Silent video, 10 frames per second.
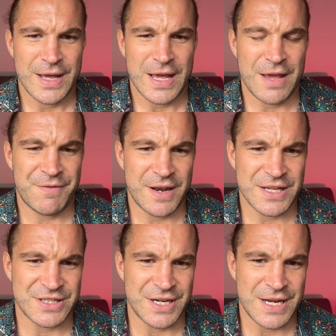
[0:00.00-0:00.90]
if it
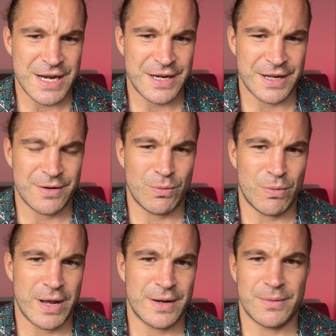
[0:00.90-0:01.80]
is needed
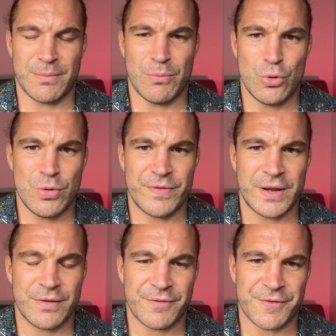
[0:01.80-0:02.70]
when
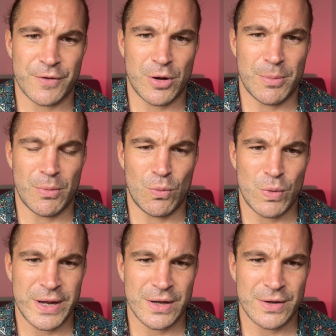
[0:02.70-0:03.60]
moving from
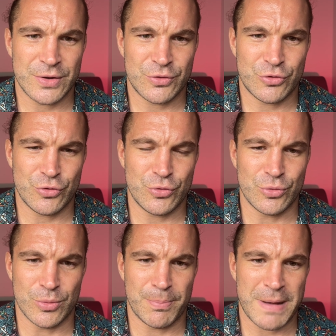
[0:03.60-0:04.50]
winger to
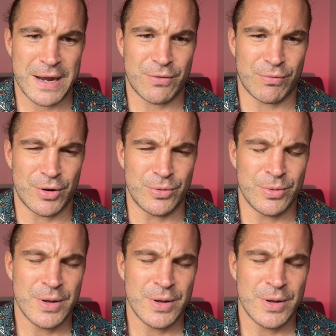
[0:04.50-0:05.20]
back row.